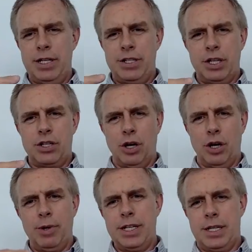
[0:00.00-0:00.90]
is
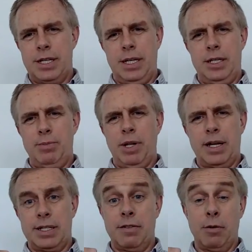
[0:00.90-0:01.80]
deterministic each block
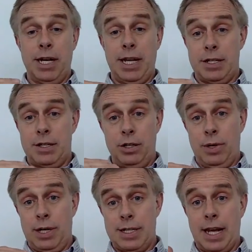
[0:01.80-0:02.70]
because everybody has to do
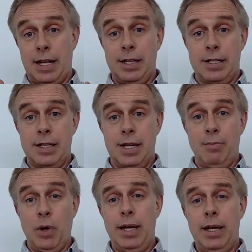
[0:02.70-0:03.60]
it exactly the same
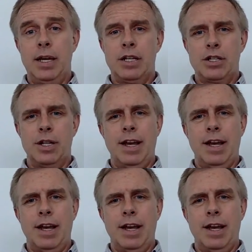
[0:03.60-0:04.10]
way. So they